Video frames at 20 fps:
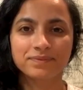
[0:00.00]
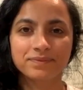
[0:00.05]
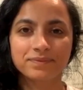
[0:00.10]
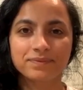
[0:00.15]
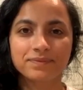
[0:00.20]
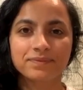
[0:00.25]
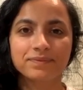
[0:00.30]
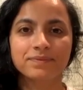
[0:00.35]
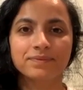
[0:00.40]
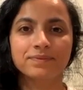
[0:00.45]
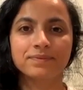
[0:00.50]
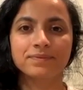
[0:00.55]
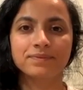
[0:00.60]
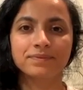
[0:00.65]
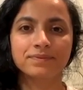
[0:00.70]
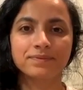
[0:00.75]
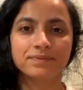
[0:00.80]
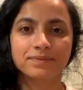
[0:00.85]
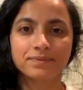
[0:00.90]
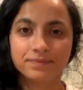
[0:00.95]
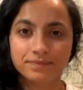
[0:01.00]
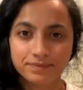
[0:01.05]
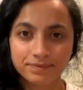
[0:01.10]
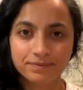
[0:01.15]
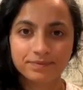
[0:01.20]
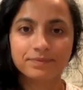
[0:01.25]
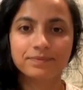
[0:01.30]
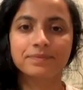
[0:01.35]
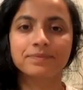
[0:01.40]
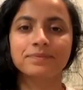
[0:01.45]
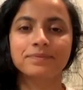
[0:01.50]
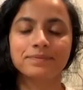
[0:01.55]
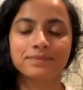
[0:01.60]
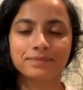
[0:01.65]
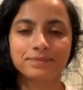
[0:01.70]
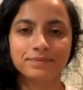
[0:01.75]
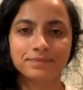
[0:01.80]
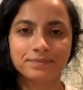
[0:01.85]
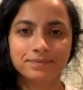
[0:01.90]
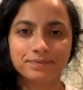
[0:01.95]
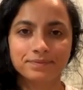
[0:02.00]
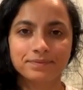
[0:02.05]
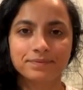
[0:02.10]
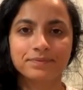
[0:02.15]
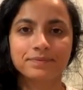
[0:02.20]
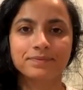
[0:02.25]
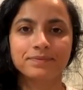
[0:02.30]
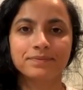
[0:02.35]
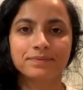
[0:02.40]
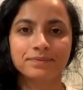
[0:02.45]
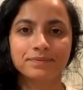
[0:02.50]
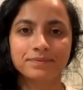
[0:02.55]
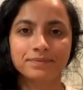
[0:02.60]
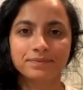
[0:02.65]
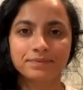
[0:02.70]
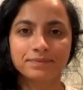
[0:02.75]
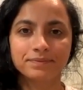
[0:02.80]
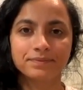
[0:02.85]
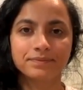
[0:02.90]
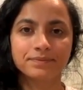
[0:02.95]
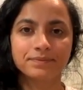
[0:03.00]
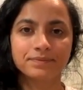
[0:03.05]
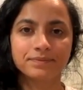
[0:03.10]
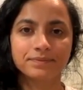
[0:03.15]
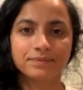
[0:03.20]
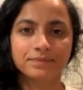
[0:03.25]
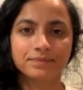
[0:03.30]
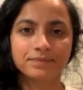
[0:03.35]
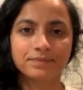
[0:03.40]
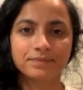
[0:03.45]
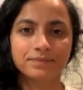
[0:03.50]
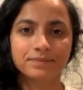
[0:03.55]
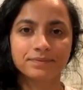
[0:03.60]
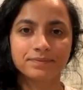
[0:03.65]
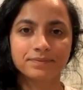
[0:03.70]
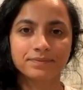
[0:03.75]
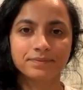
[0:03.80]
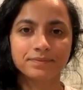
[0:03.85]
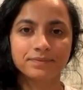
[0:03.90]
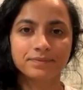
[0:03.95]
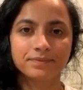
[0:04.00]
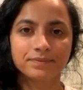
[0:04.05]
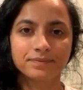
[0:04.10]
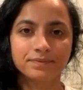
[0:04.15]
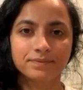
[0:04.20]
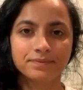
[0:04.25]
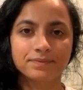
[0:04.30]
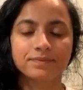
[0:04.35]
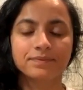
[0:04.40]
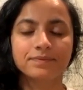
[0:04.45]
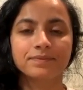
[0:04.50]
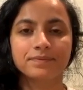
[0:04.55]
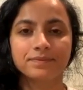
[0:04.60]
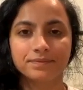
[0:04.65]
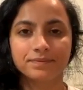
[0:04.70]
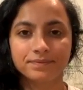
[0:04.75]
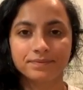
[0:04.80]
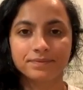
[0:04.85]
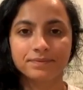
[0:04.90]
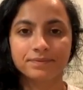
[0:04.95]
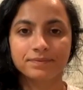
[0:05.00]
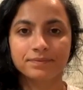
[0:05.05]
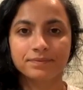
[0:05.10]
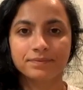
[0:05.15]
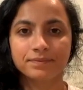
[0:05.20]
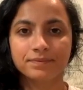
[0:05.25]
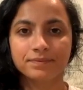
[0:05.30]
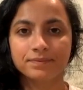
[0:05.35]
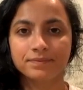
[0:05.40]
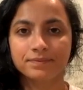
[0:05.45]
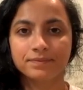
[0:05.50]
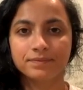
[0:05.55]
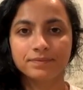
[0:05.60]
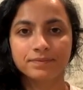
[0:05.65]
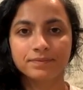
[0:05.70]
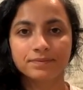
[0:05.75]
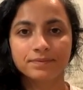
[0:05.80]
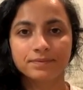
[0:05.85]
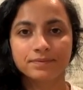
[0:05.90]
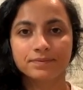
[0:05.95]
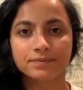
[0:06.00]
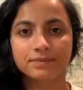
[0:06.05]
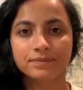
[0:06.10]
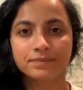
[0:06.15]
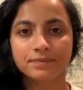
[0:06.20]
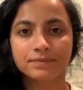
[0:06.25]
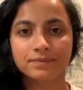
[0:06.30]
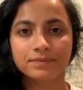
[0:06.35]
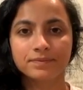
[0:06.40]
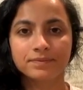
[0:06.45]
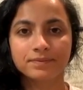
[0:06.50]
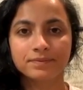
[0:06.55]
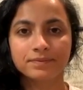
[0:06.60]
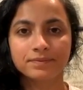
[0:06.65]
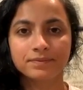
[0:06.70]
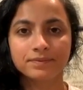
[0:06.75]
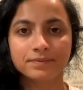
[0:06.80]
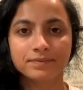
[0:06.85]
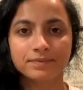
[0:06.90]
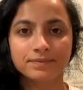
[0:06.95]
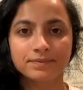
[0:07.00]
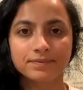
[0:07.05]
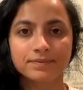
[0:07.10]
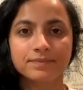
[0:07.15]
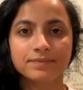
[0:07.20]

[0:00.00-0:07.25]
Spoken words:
No words are spoken by the person on screen.